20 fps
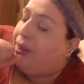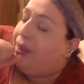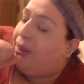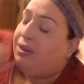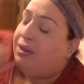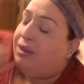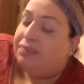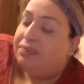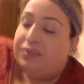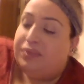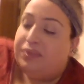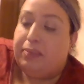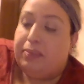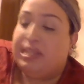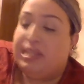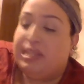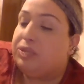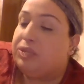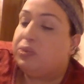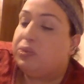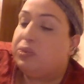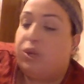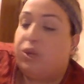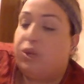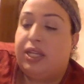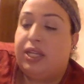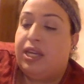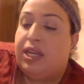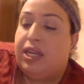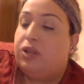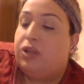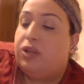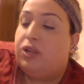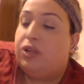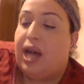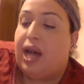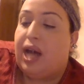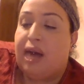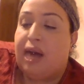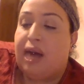but this was one kid who
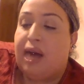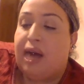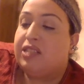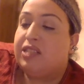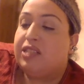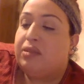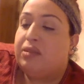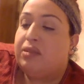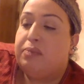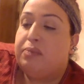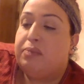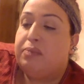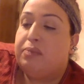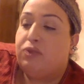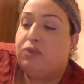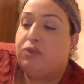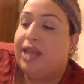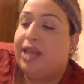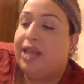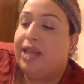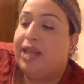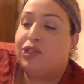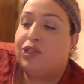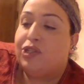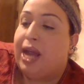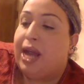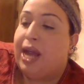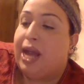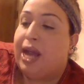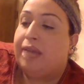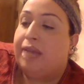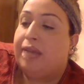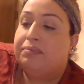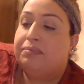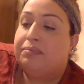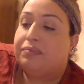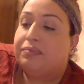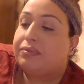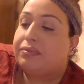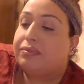had obviously been raised right
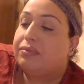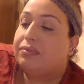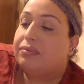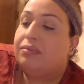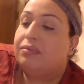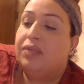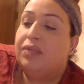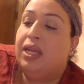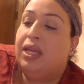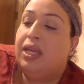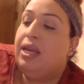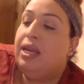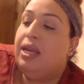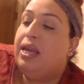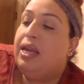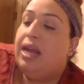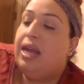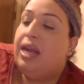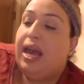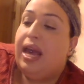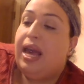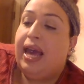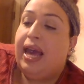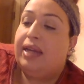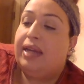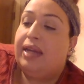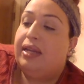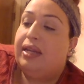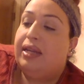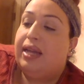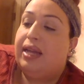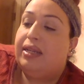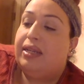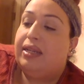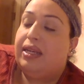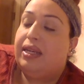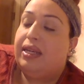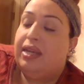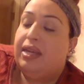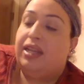and and
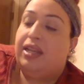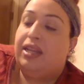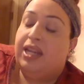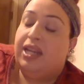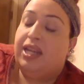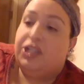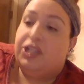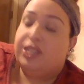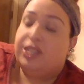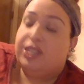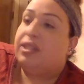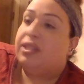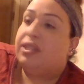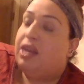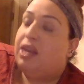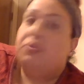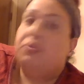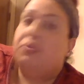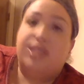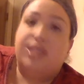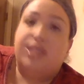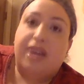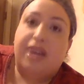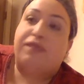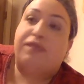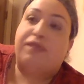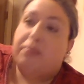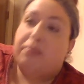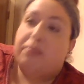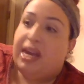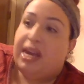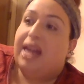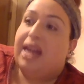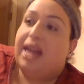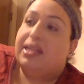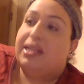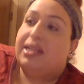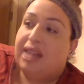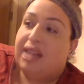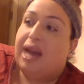he he just he was there for me at a
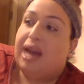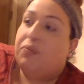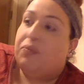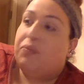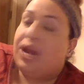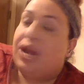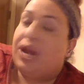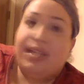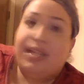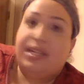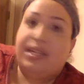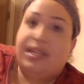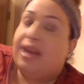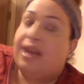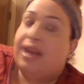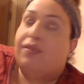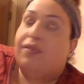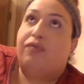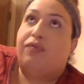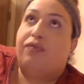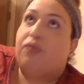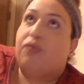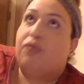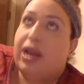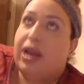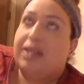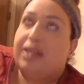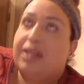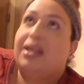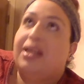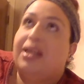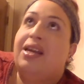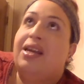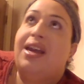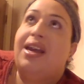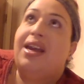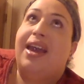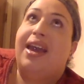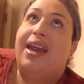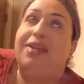time when I didn't have a friend
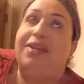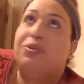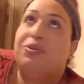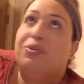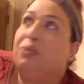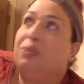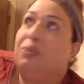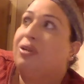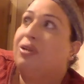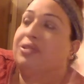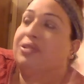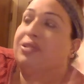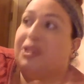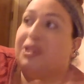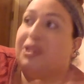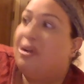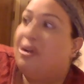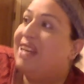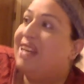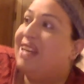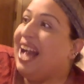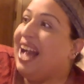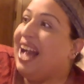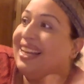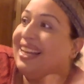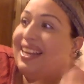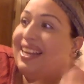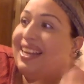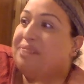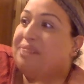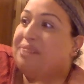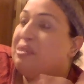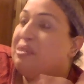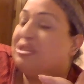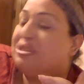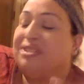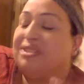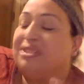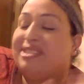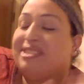in the world. Lord, I could get
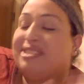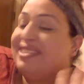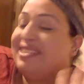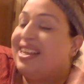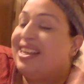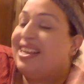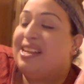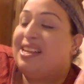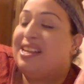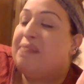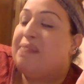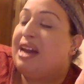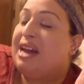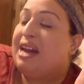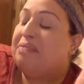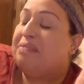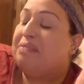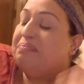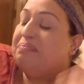emotional just thinking about it.